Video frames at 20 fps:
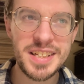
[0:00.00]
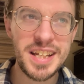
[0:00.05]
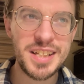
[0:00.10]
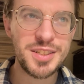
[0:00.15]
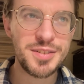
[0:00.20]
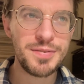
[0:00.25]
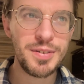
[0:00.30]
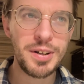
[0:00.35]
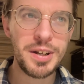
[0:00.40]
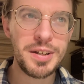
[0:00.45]
It's
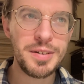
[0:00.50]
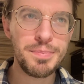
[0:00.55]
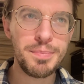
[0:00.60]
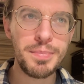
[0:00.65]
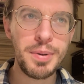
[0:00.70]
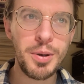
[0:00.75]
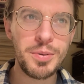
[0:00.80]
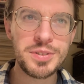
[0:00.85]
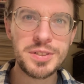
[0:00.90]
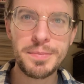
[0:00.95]
very
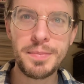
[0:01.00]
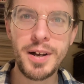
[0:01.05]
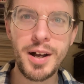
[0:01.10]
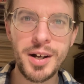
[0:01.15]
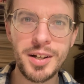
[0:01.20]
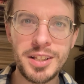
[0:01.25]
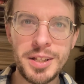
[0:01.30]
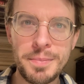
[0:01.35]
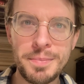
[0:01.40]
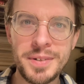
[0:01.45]

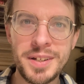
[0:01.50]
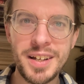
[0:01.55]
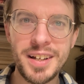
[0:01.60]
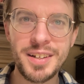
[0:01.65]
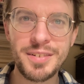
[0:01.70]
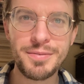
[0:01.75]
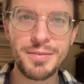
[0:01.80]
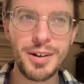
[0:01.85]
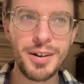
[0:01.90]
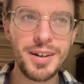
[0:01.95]
post-apocalyptic
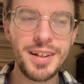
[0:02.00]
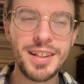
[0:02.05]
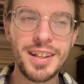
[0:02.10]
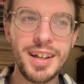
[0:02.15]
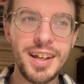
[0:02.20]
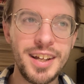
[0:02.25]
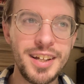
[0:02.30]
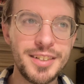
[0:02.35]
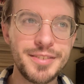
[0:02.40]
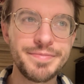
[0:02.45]
and very
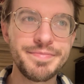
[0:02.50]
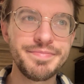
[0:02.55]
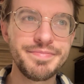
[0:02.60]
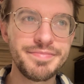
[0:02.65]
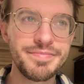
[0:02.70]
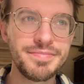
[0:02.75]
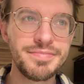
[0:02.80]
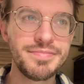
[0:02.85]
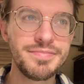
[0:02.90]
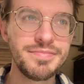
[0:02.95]
like
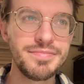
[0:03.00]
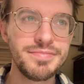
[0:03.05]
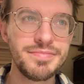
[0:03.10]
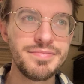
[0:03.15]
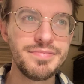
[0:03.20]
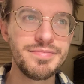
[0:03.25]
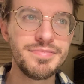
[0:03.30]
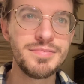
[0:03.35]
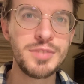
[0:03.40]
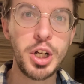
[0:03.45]

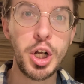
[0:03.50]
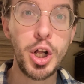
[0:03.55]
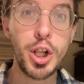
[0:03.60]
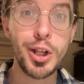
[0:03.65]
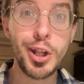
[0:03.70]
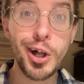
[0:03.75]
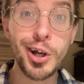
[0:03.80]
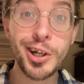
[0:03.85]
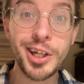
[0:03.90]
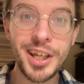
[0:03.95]

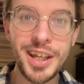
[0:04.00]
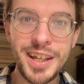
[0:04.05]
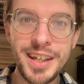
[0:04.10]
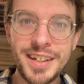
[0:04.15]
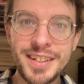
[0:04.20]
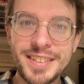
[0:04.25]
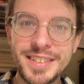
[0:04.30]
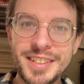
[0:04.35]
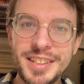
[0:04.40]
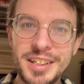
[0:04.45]

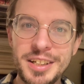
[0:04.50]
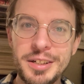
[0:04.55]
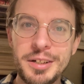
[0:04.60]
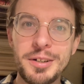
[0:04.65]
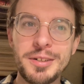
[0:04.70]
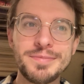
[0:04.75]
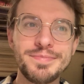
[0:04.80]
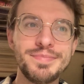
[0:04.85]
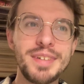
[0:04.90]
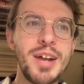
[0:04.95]
clunky.
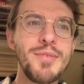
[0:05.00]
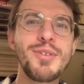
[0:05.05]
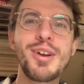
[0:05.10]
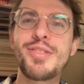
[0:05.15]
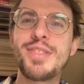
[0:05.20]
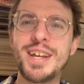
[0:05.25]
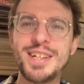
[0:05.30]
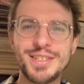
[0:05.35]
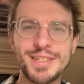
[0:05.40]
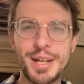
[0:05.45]

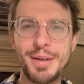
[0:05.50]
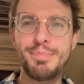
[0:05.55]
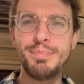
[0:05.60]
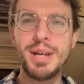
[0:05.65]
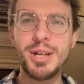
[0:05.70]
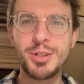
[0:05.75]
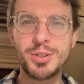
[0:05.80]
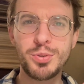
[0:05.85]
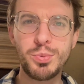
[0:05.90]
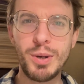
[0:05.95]
Everything's like
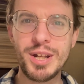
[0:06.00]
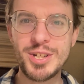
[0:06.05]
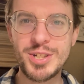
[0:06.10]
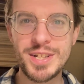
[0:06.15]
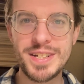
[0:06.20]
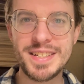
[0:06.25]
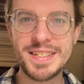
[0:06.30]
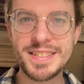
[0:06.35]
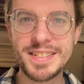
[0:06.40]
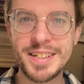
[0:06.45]
big
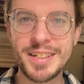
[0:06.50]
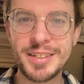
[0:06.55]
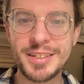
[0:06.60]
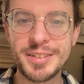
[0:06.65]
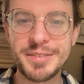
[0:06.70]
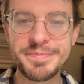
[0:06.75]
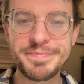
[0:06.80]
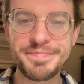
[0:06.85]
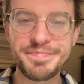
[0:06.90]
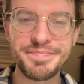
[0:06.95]
switches, and
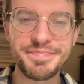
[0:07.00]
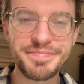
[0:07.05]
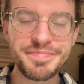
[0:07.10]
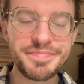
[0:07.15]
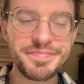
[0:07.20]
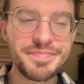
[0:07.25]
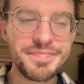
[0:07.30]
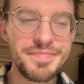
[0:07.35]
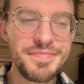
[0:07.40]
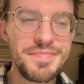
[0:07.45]

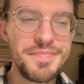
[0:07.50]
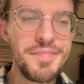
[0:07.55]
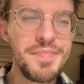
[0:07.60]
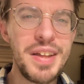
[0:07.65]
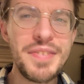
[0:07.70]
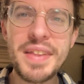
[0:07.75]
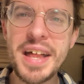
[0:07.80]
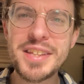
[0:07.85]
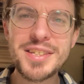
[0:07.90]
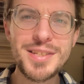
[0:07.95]

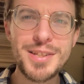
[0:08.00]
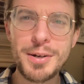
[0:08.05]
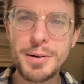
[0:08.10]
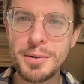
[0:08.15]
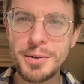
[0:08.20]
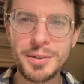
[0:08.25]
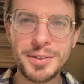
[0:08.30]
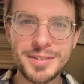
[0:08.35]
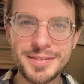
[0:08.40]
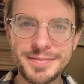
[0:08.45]
that's the
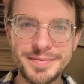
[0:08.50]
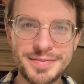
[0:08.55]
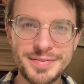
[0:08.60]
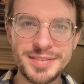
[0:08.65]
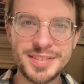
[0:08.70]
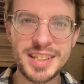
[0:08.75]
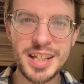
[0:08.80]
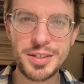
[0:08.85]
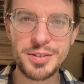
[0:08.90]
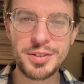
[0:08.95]
whole
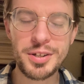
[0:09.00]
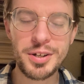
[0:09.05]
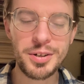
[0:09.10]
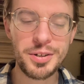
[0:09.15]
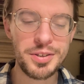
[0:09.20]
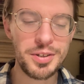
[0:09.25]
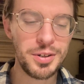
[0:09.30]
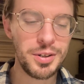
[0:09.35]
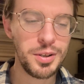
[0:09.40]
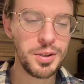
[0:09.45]

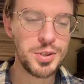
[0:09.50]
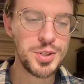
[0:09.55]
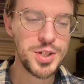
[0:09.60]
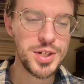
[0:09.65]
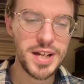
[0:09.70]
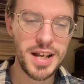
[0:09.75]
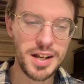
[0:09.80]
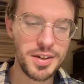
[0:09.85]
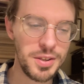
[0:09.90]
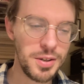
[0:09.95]

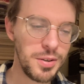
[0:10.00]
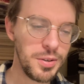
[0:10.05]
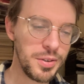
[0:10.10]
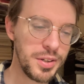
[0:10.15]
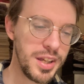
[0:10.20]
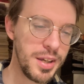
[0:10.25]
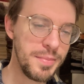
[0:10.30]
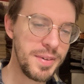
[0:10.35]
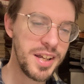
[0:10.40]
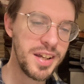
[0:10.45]
shtick, the whole
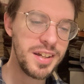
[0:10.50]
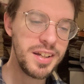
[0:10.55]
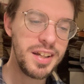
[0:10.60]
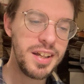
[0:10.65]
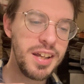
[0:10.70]
gimmick.